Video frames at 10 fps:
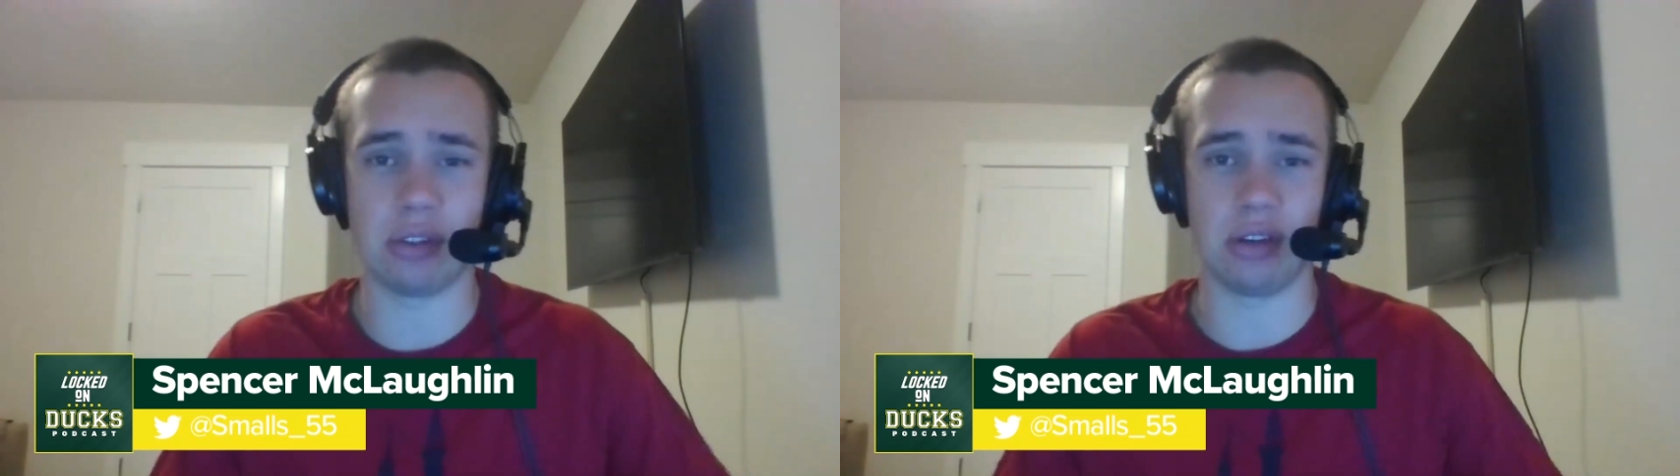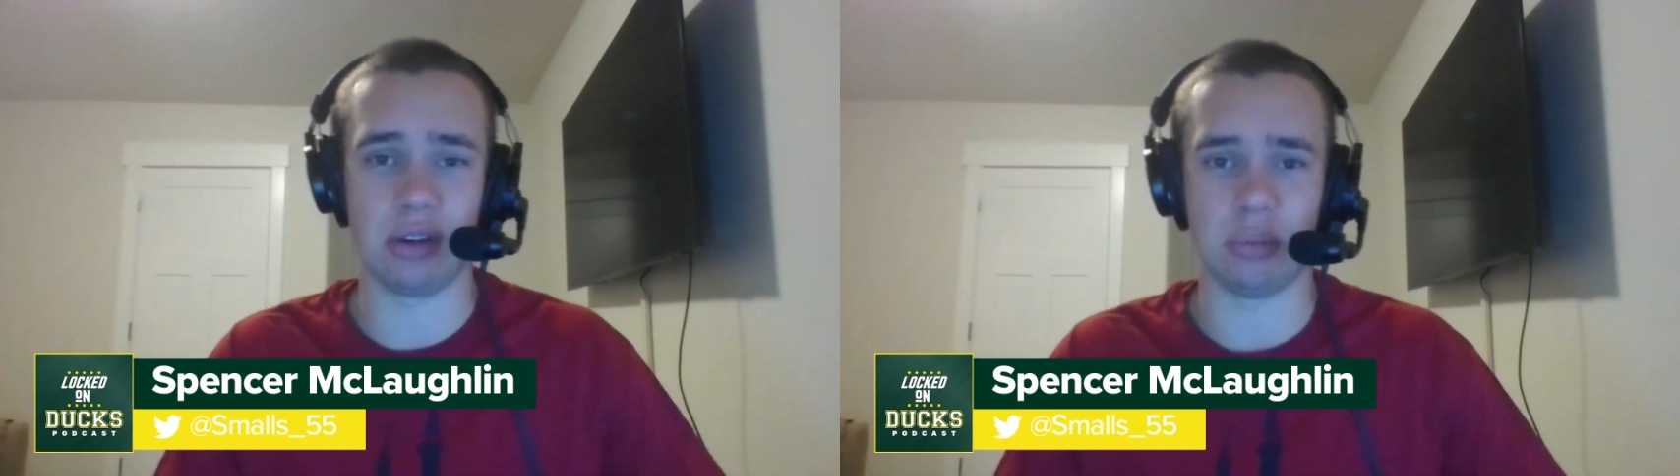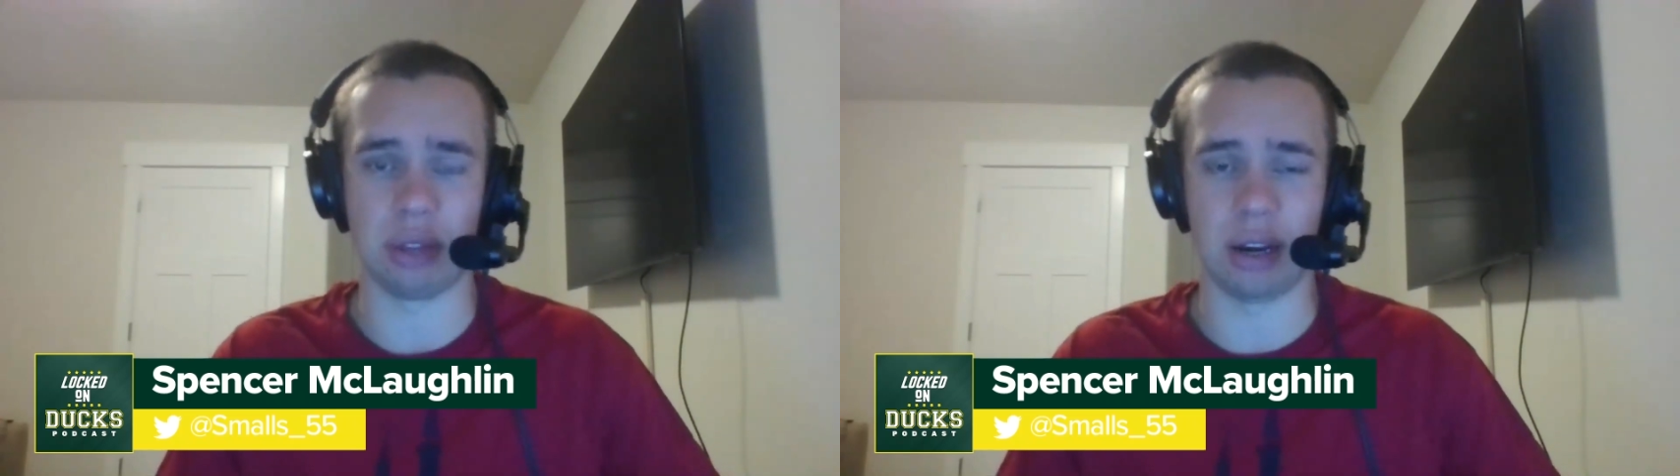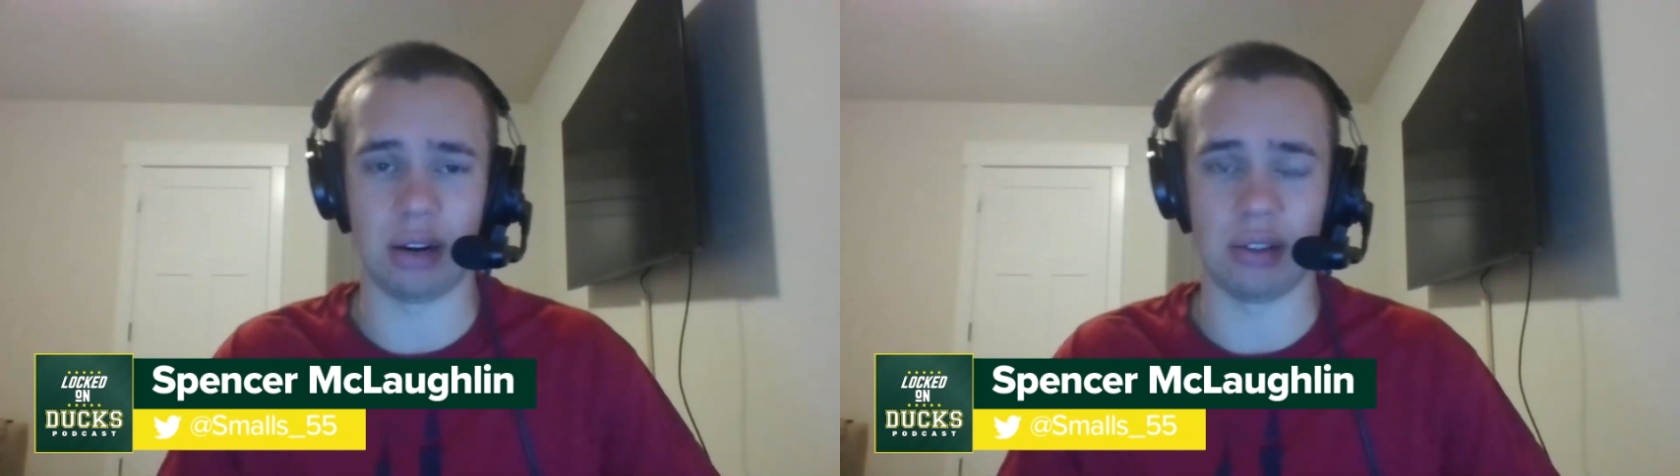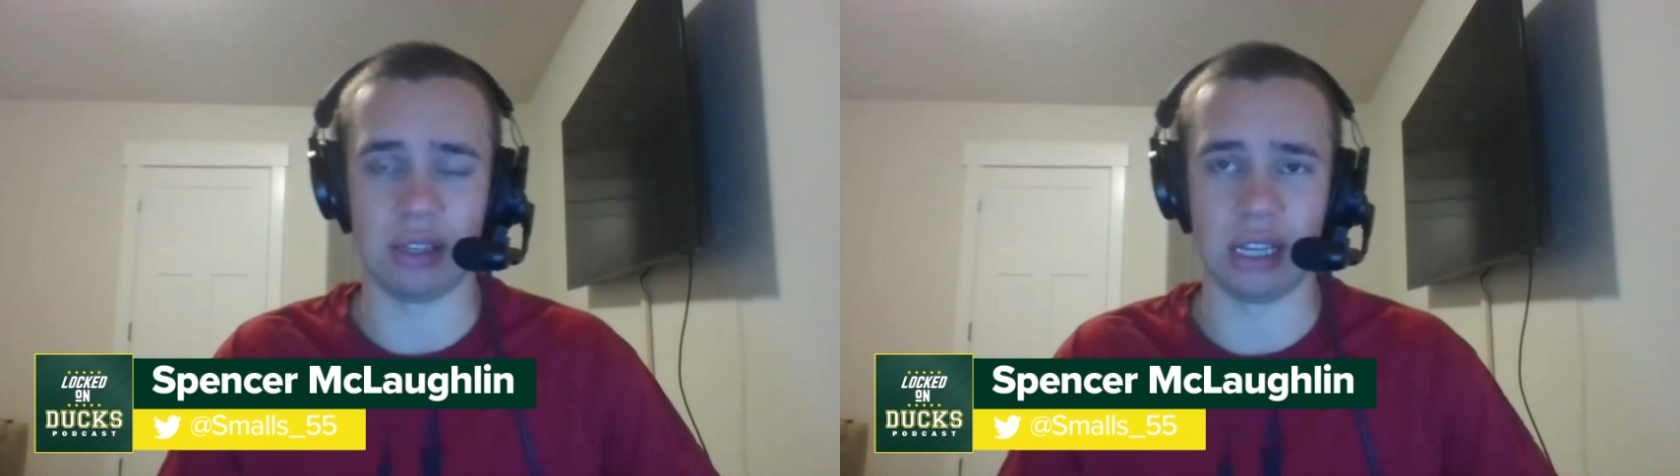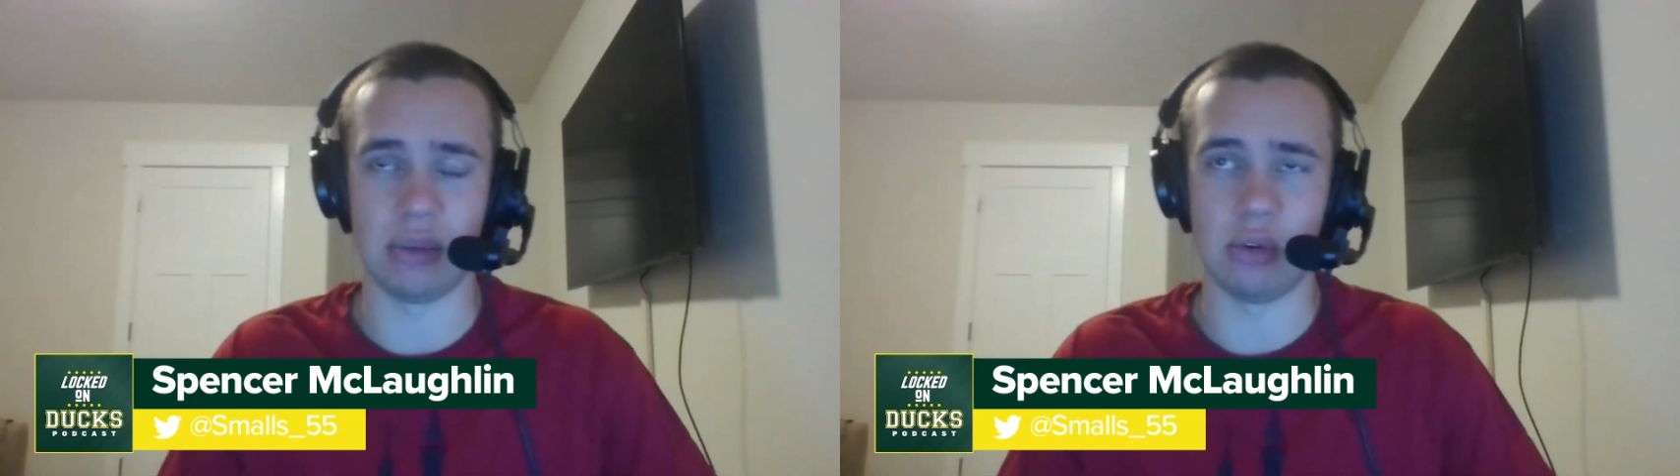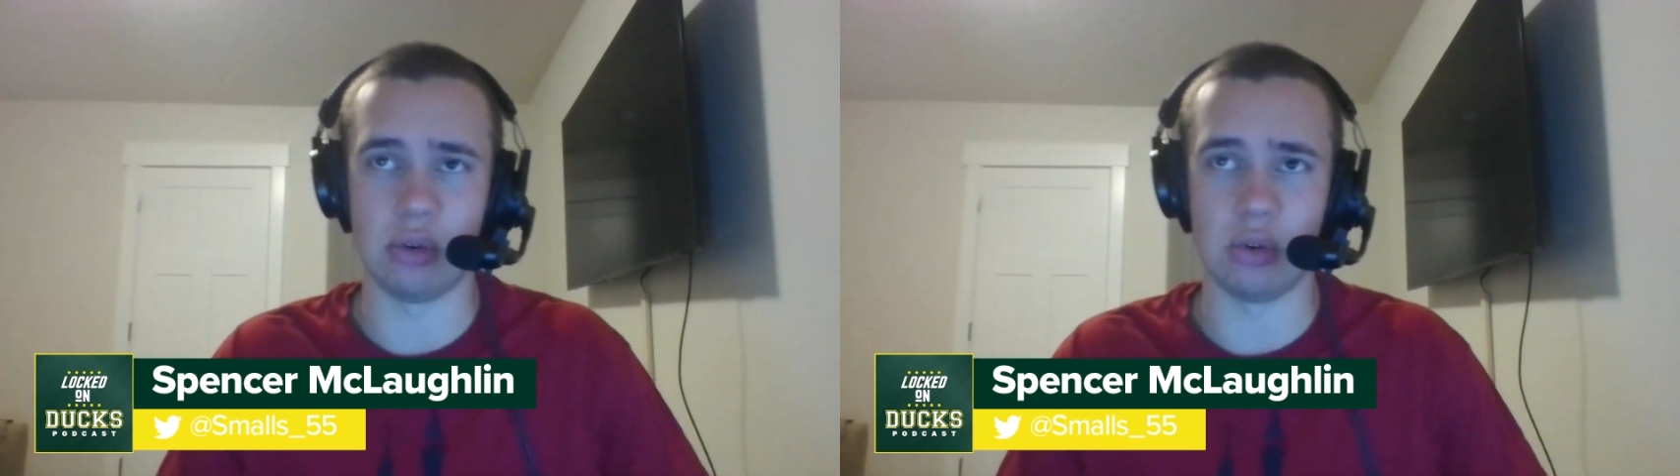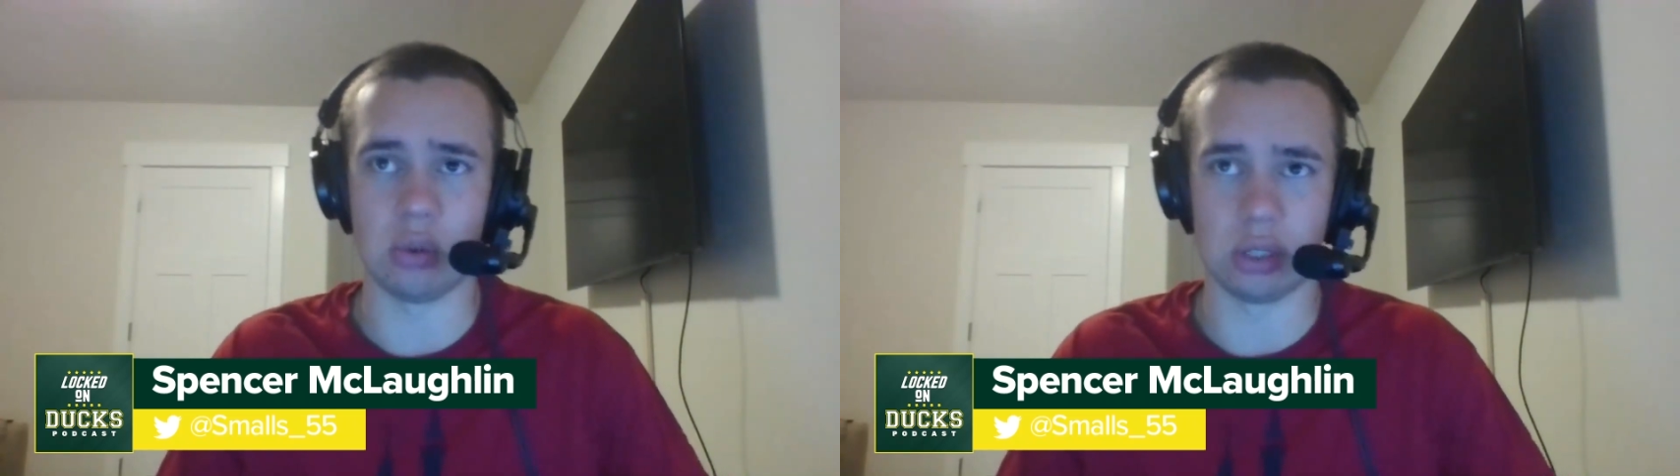was a good player on the team
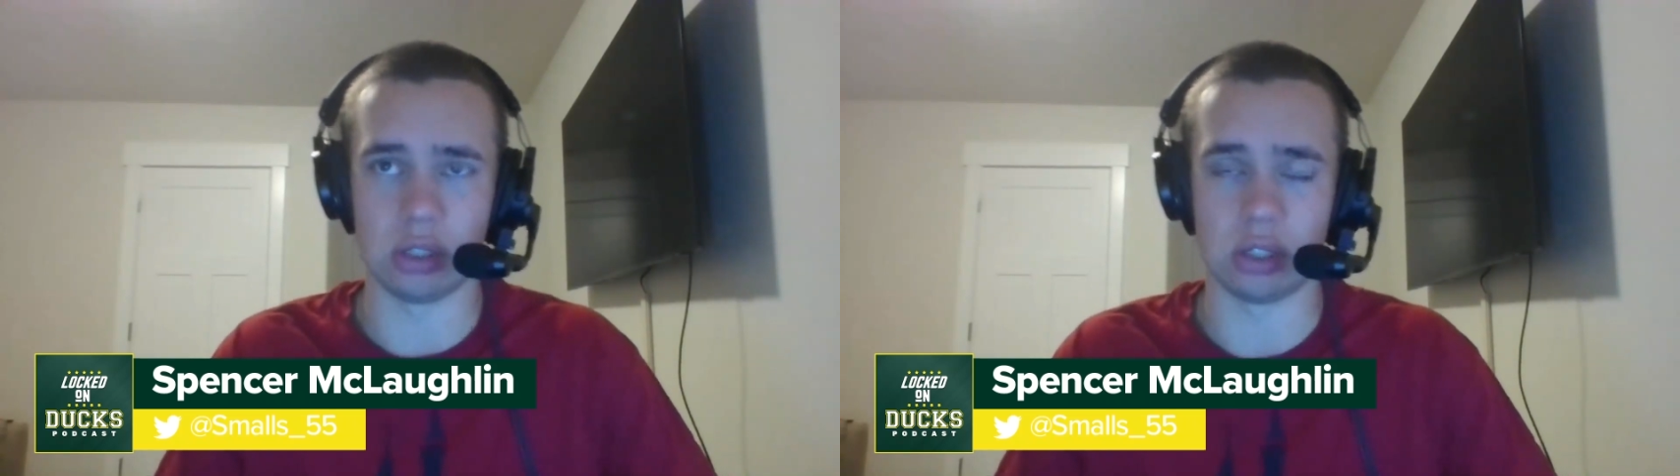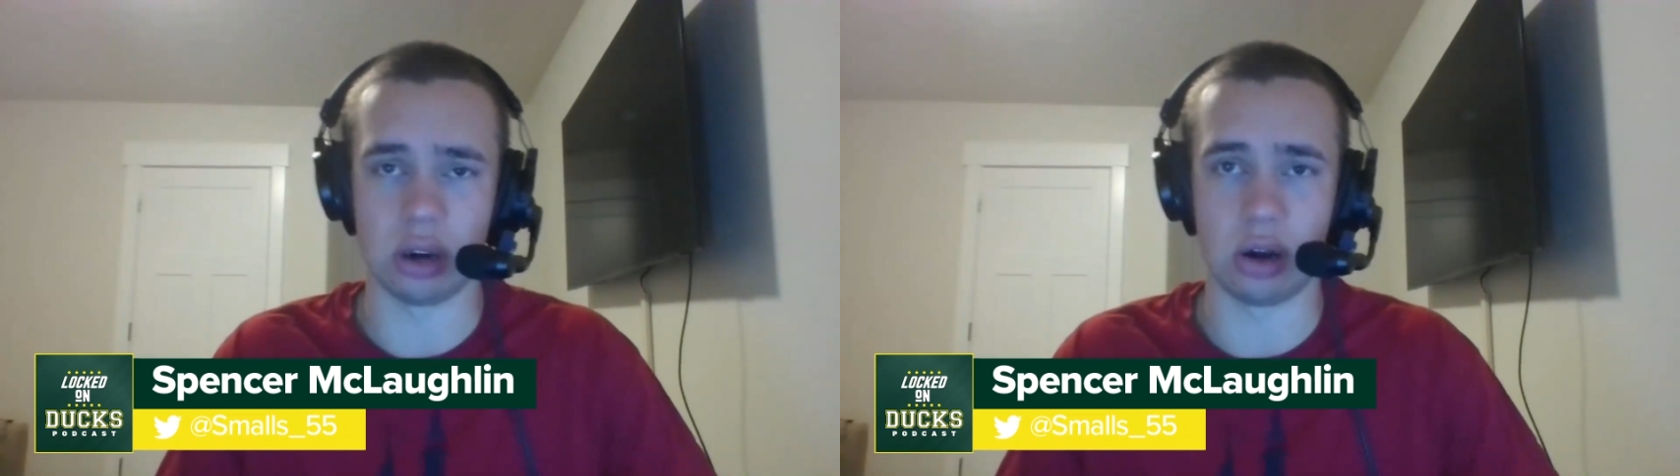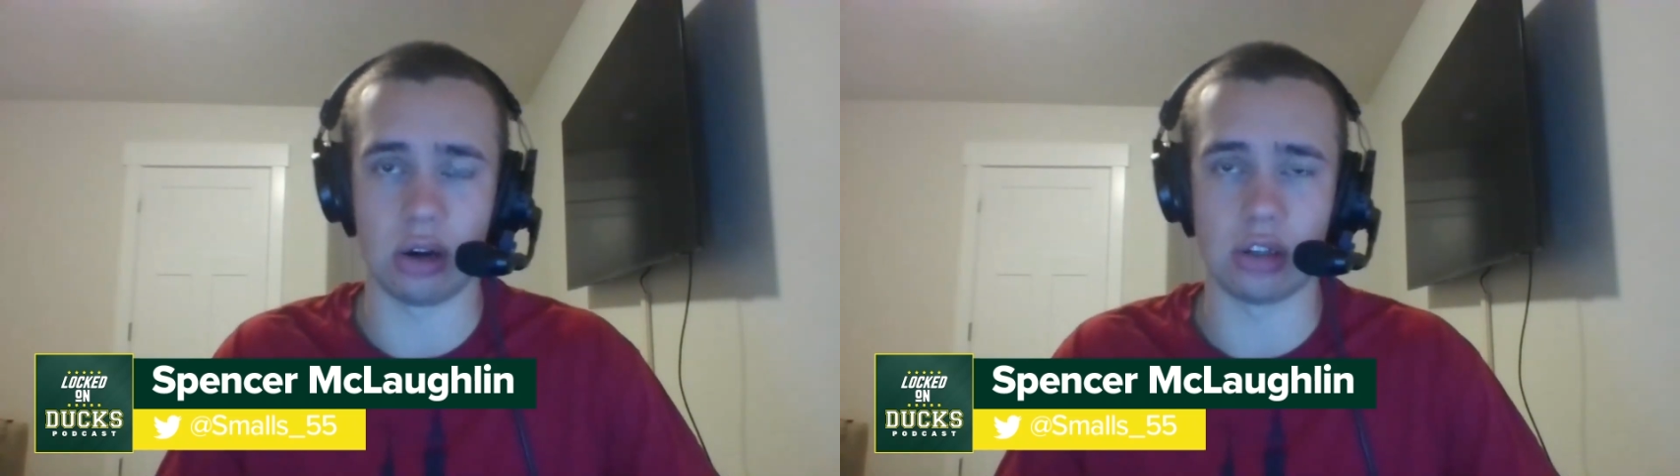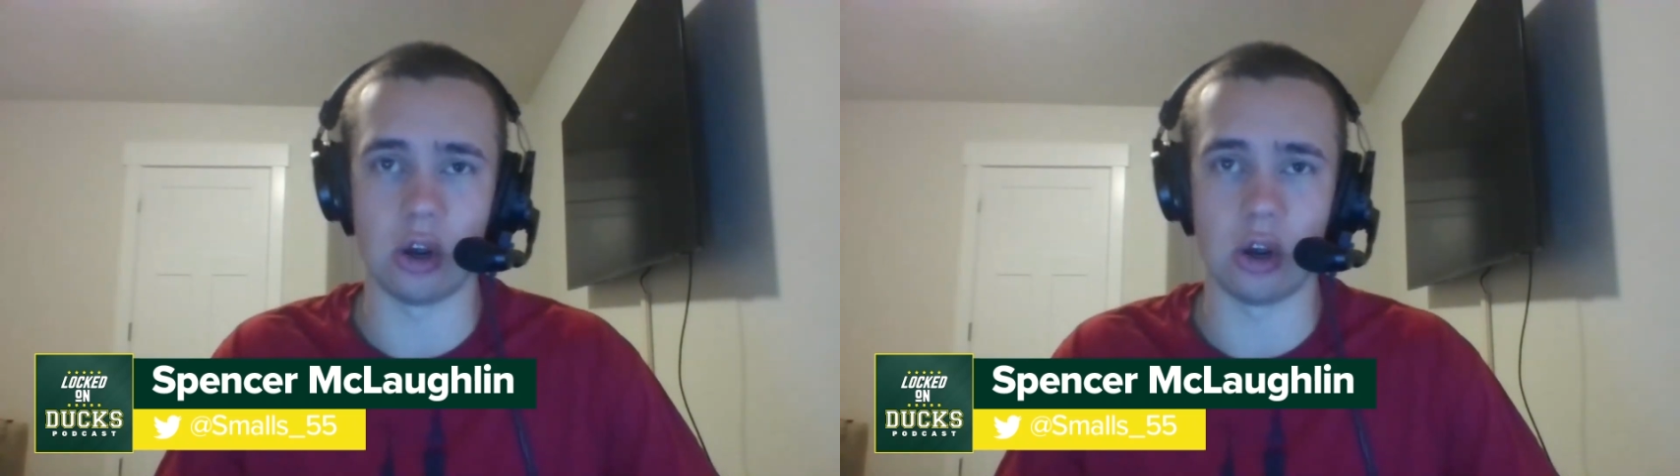who was a starter.